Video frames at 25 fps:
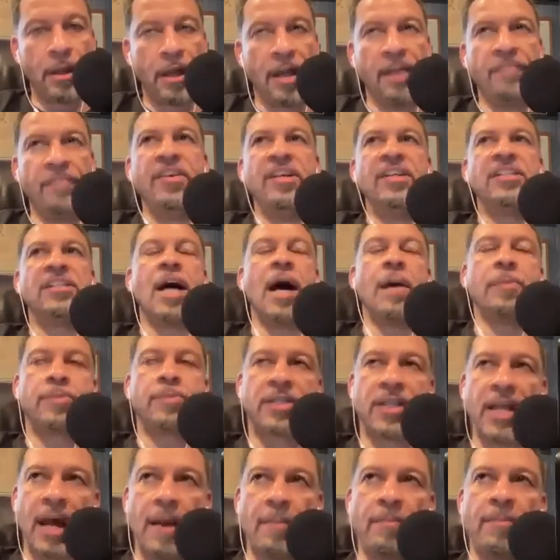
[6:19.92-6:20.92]
If he's
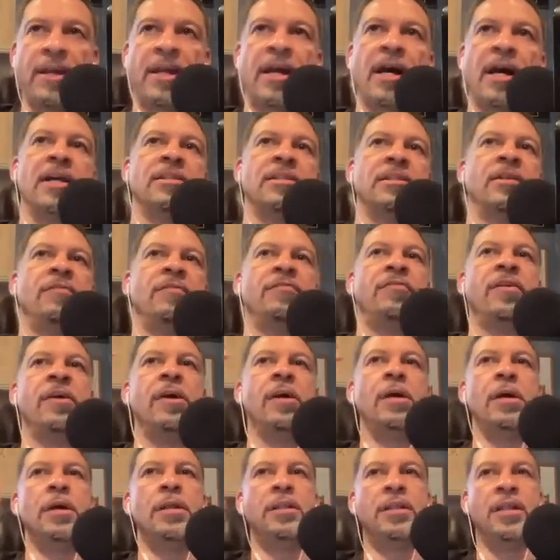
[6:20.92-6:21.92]
upset because of
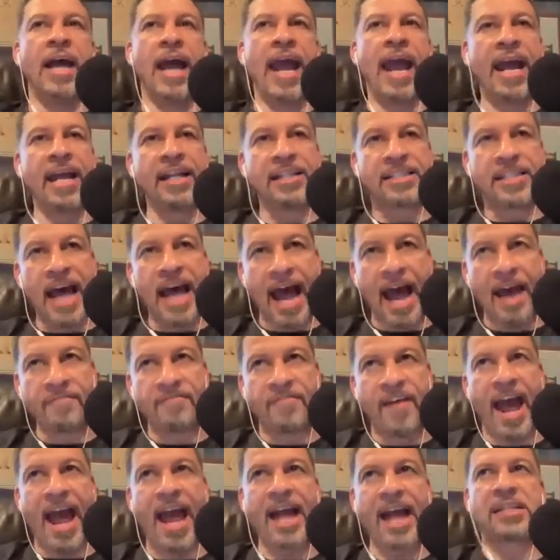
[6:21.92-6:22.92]
the
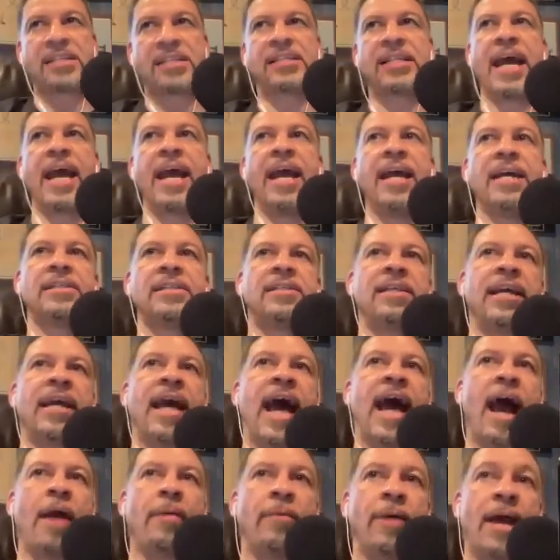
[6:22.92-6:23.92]
anti-vax stance that
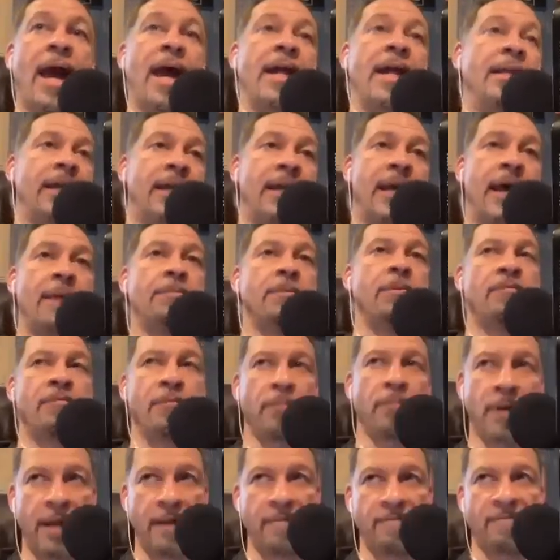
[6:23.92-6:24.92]
Kyrie had that kept him
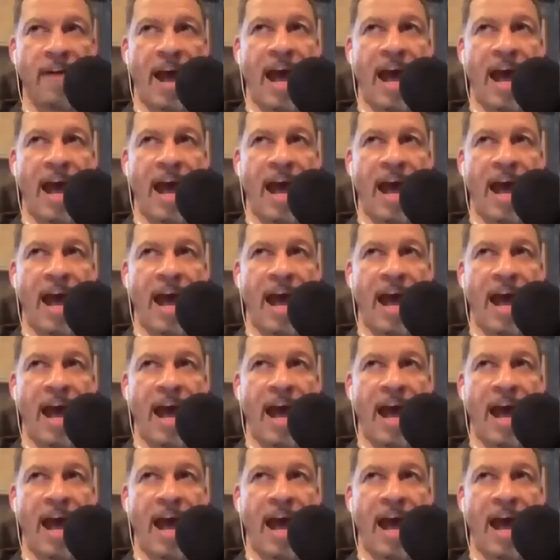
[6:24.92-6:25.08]
from getting